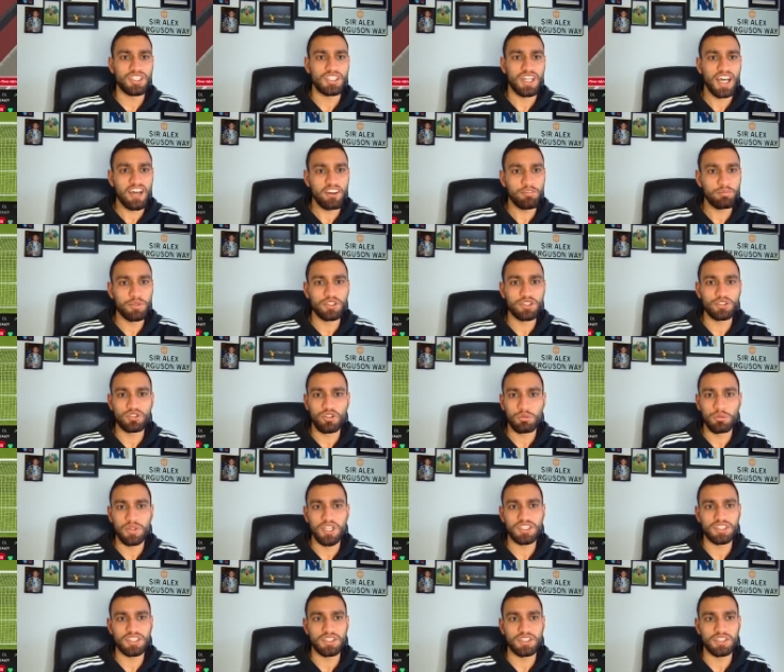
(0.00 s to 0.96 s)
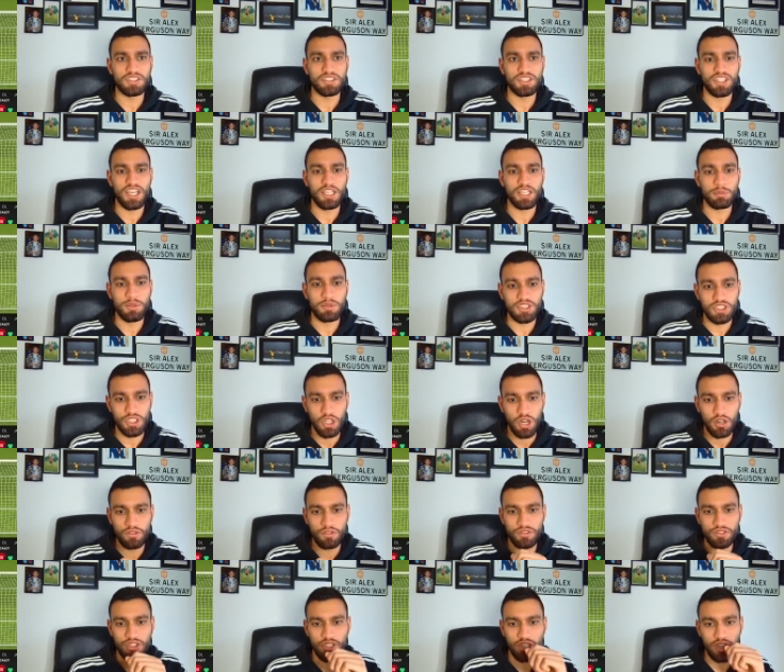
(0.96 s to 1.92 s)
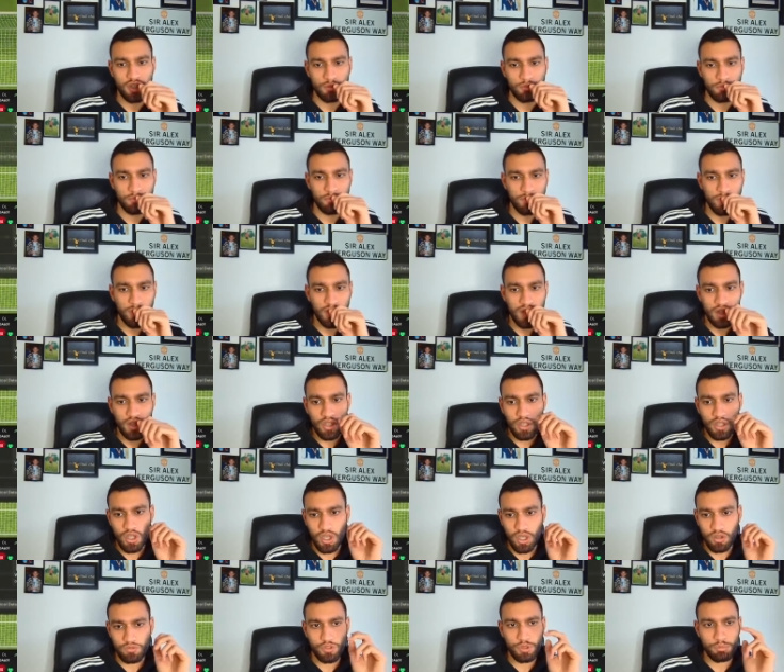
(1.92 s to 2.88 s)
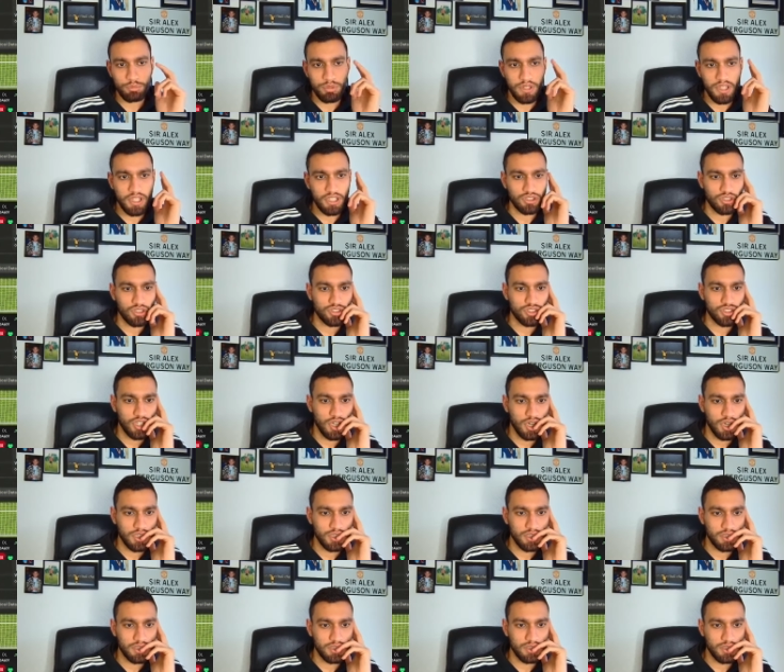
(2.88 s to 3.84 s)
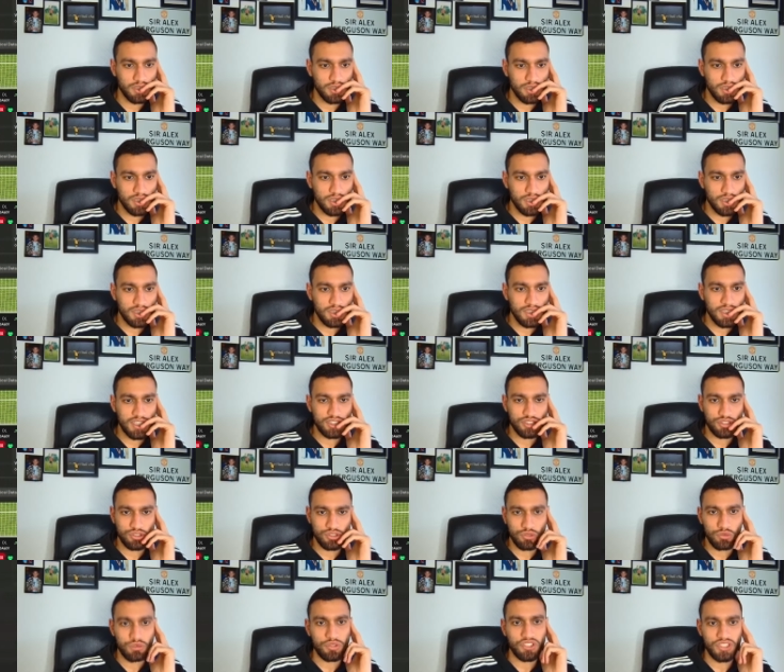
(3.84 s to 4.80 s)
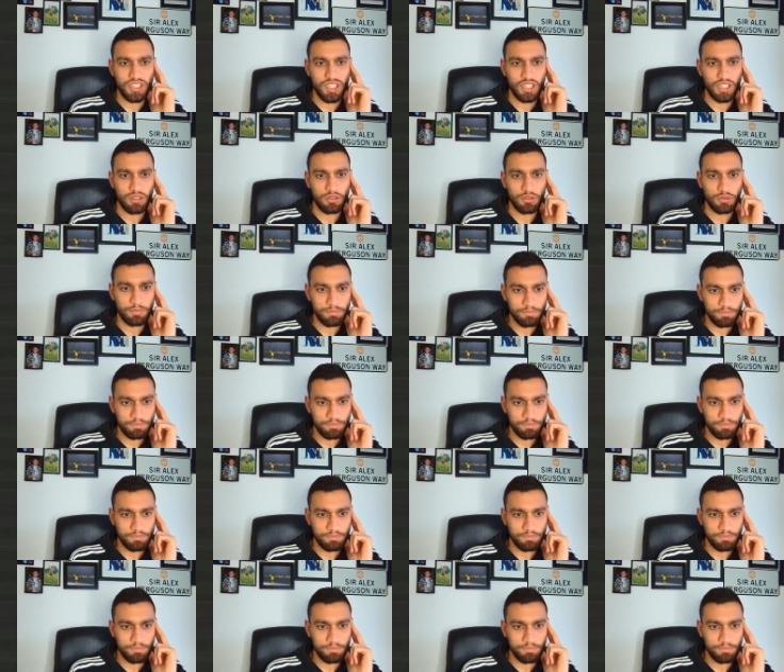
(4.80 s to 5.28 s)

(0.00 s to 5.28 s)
have been dominating this game. It's half-time. A few players are tired. Let's sort this out.